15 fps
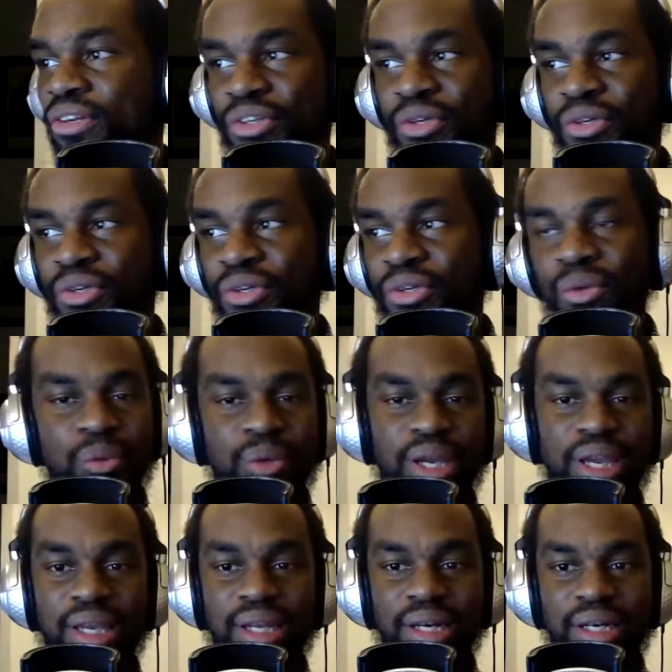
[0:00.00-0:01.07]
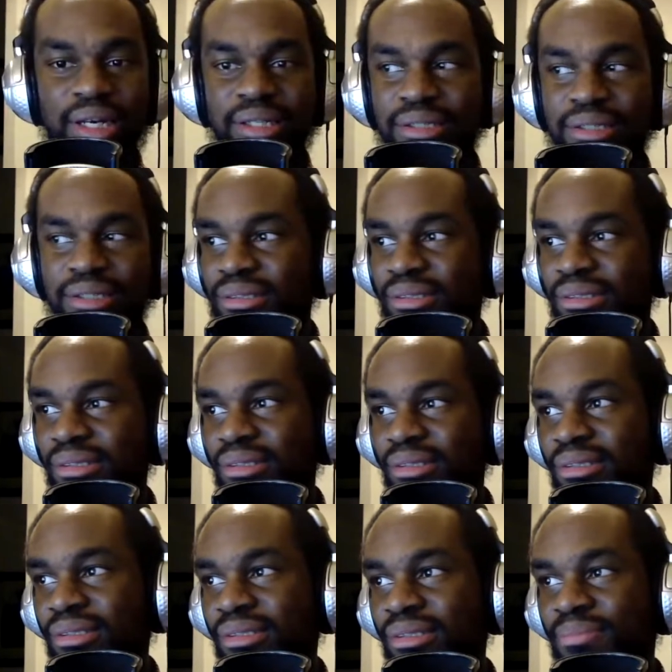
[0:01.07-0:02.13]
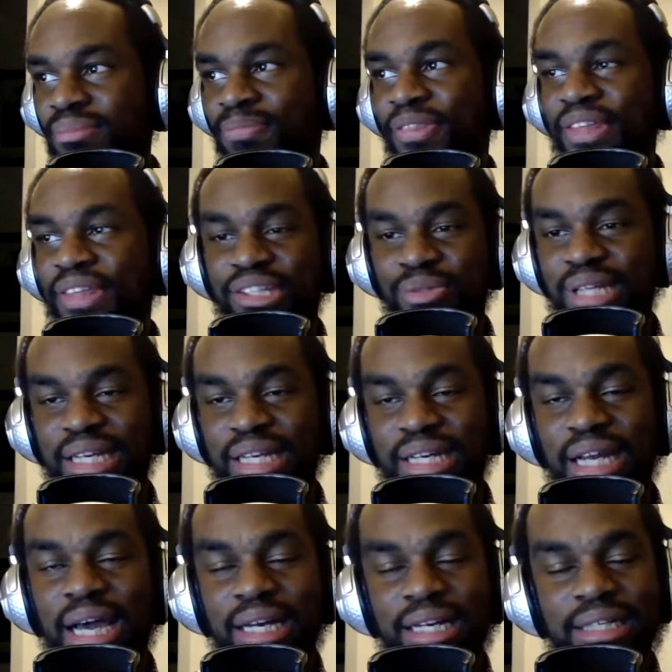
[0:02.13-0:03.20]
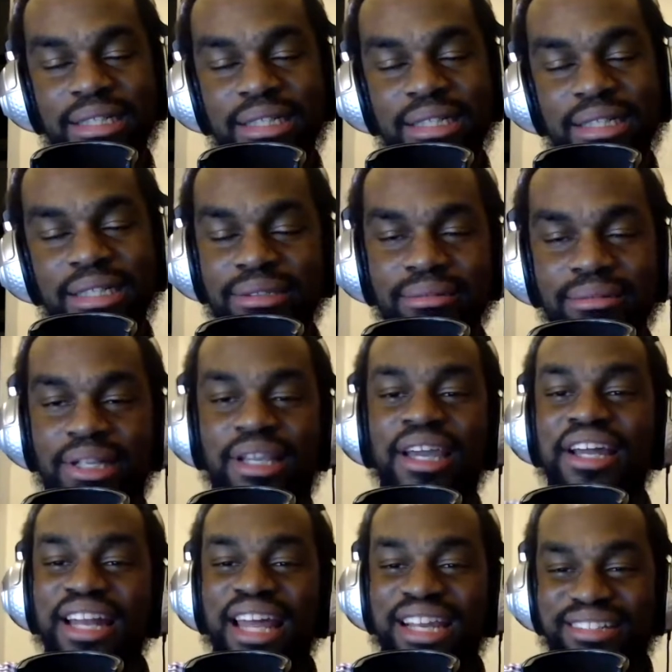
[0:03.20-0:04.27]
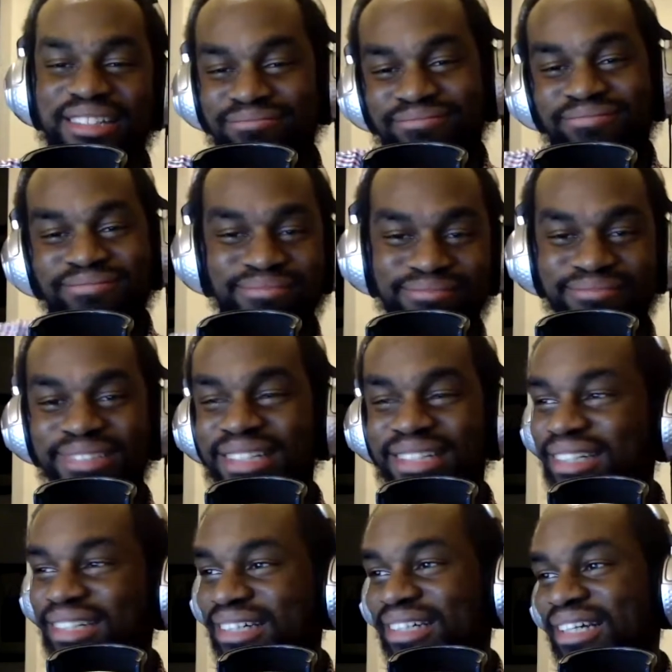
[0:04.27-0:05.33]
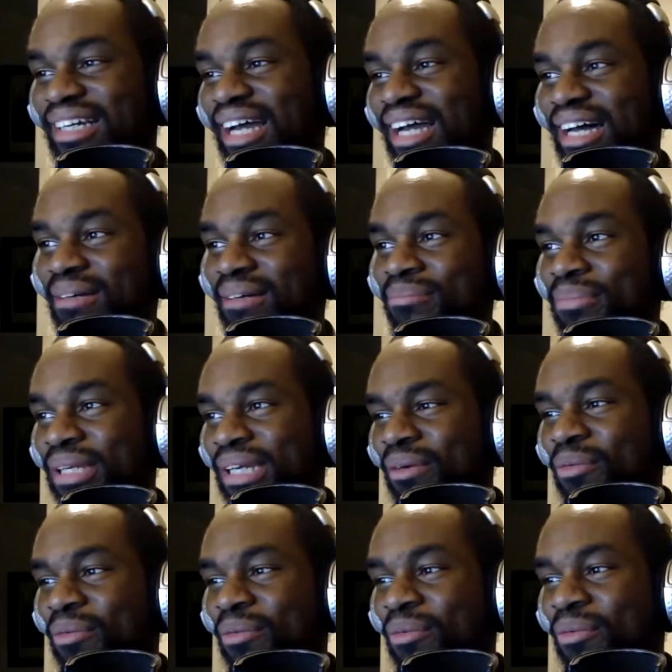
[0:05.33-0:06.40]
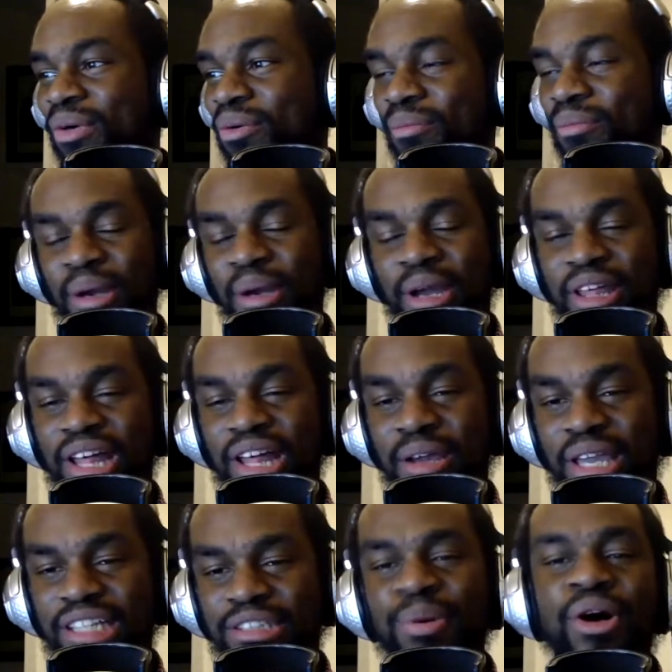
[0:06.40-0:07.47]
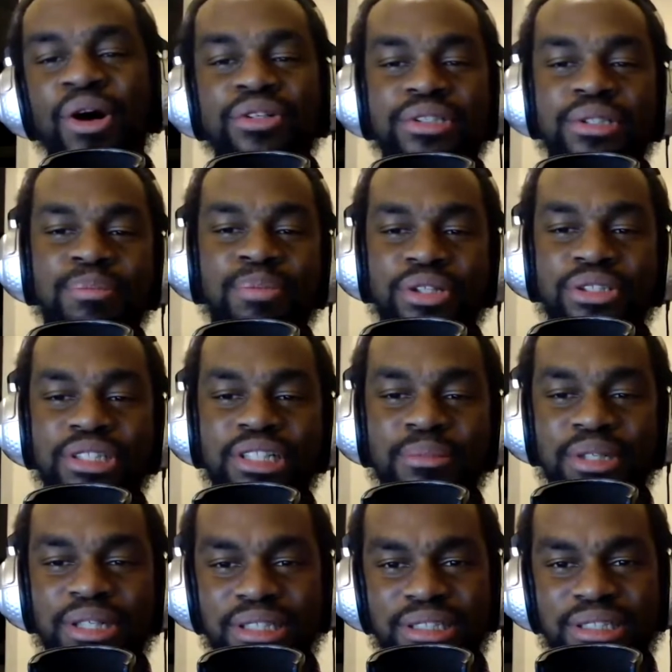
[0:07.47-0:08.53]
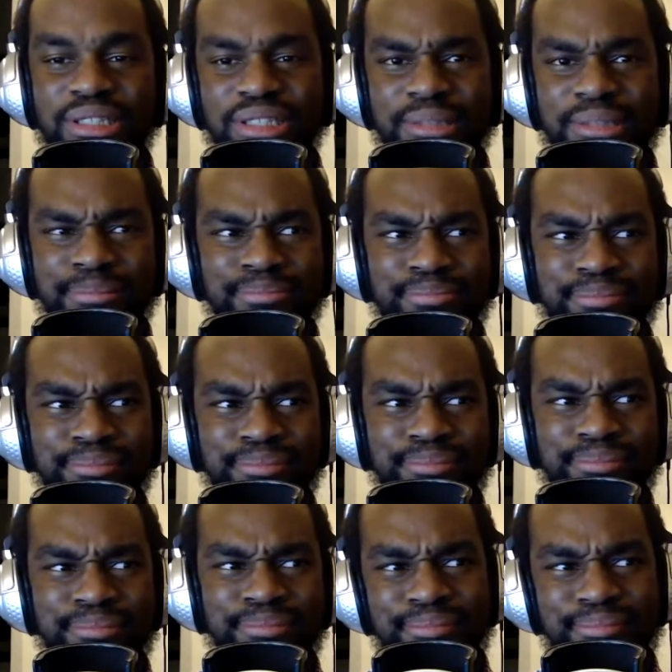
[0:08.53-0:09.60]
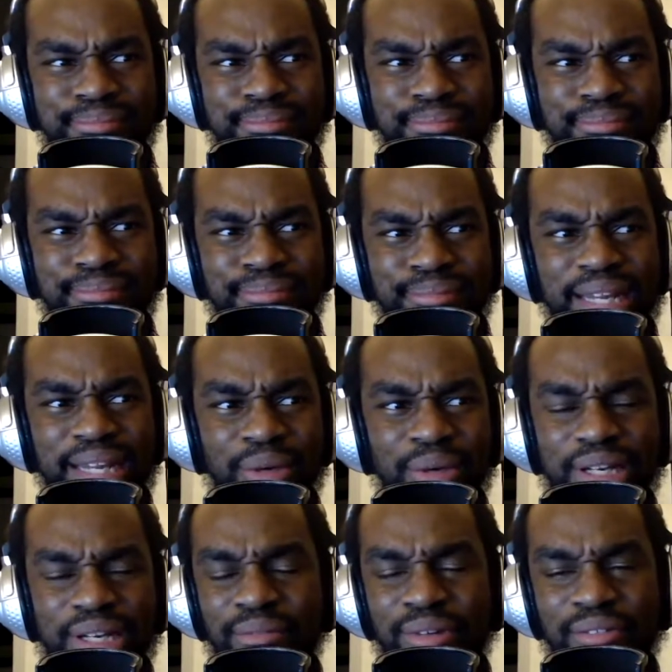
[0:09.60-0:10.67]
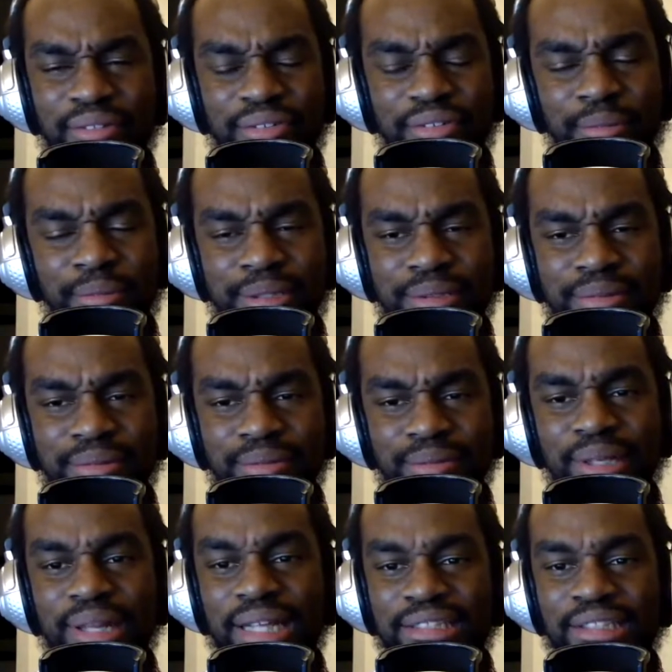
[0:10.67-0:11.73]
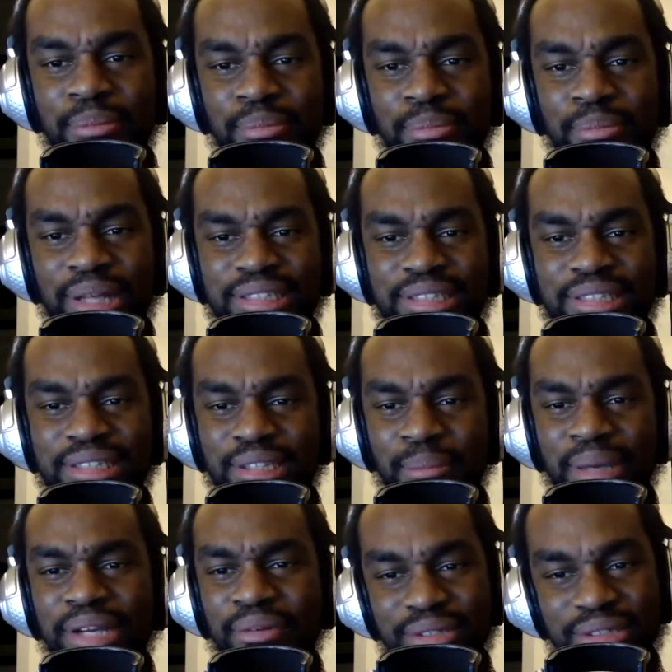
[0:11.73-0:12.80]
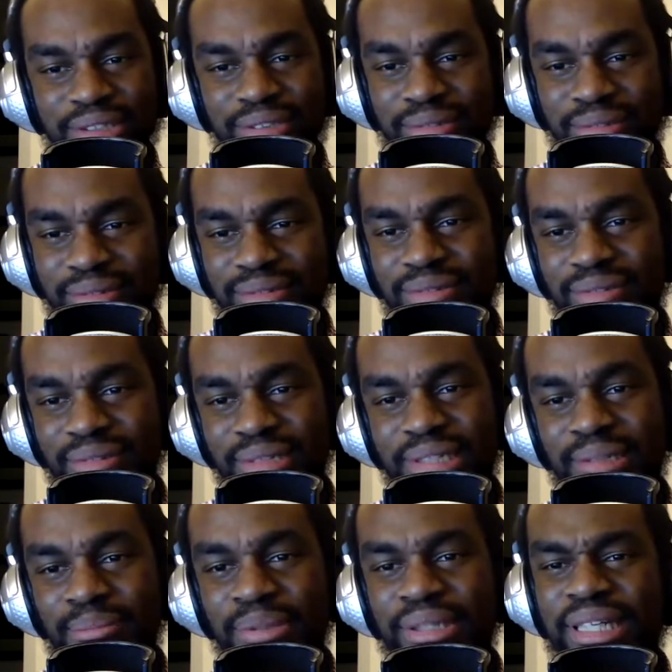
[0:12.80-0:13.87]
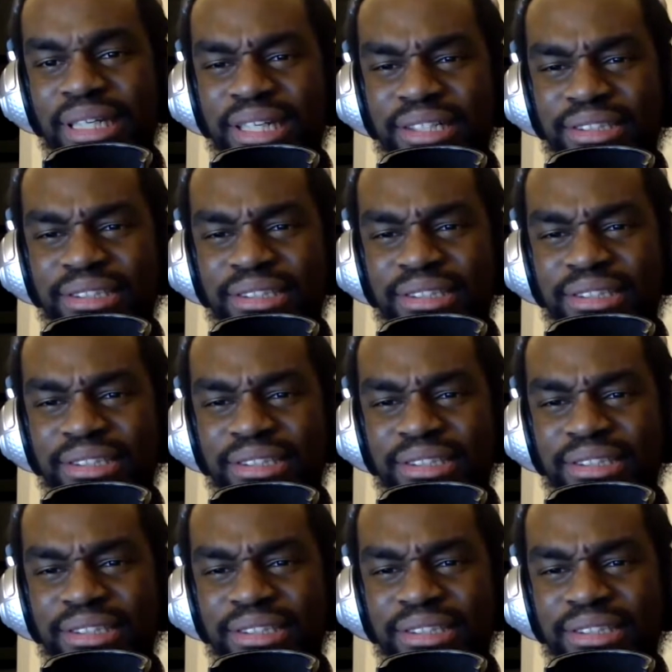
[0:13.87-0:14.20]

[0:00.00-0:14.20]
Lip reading: 2, and Bethesda was like, "Nah, nigga." Like, I guess partially because they don't get any revenue from it. Or like that's the main reason, right? But then there's